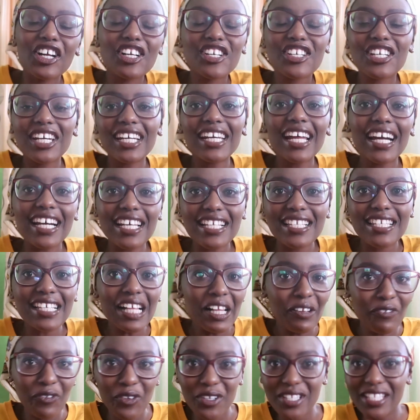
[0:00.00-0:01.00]
Green
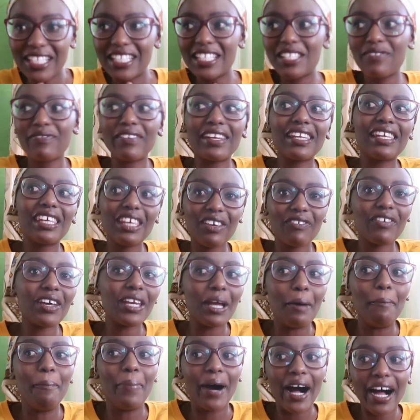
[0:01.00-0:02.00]
herself wasn't even
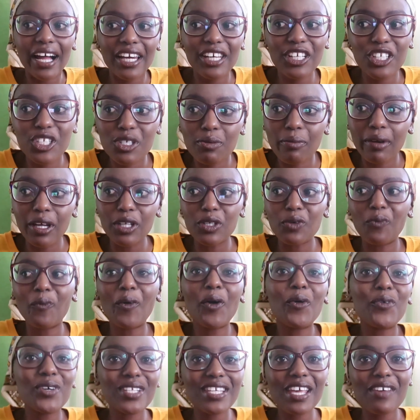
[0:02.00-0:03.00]
given a punishment.
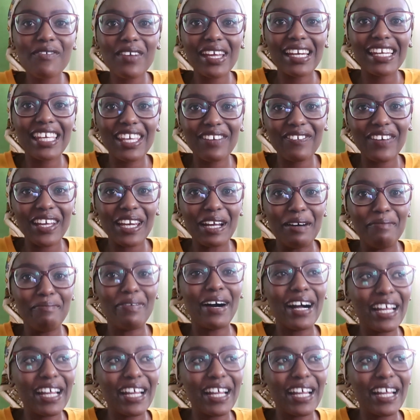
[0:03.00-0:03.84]
What was even given a